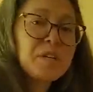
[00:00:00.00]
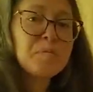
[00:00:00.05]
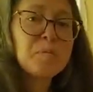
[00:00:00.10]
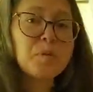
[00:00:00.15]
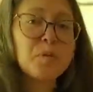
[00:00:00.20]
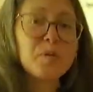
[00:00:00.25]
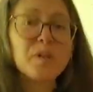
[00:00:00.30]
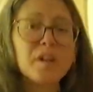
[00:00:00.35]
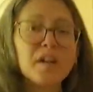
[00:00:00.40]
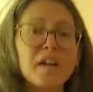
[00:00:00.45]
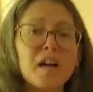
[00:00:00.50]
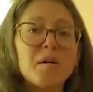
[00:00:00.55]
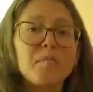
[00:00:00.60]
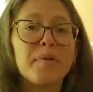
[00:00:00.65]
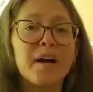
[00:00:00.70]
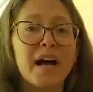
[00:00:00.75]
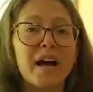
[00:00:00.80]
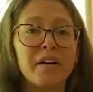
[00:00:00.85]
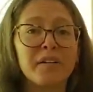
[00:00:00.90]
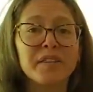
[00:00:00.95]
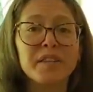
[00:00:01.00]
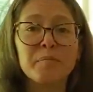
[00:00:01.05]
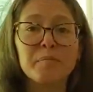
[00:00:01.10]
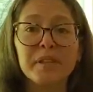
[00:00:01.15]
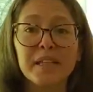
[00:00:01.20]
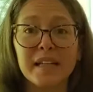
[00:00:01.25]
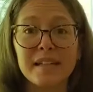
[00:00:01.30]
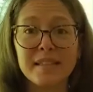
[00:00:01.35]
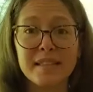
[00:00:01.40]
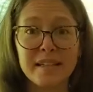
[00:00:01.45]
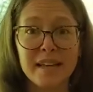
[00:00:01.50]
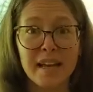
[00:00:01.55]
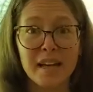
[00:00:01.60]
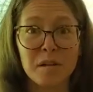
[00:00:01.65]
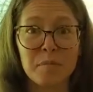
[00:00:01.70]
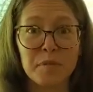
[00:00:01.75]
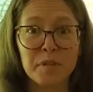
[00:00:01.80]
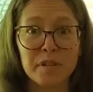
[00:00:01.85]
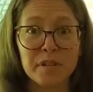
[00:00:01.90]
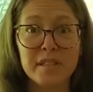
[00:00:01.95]
more about the plants and
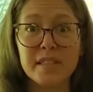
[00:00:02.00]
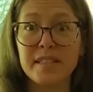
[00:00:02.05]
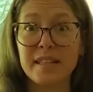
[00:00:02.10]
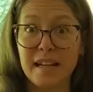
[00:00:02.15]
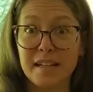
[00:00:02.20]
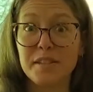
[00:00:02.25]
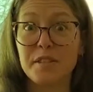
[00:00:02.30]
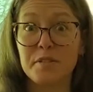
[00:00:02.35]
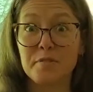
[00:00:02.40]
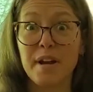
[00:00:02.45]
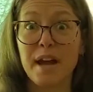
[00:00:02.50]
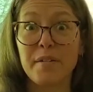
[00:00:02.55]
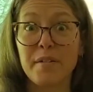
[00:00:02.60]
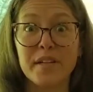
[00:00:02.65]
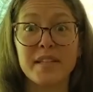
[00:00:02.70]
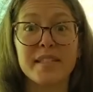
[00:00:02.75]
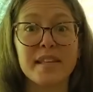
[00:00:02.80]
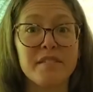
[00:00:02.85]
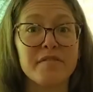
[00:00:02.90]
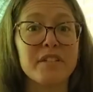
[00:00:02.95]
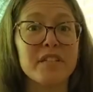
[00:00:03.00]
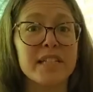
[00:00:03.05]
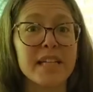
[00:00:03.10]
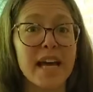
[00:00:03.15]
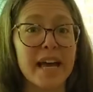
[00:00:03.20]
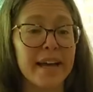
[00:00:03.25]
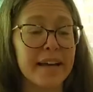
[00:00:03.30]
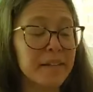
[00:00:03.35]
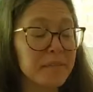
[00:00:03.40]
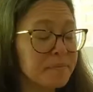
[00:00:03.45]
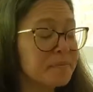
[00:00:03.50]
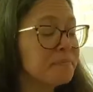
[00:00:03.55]
animals that surround us every day.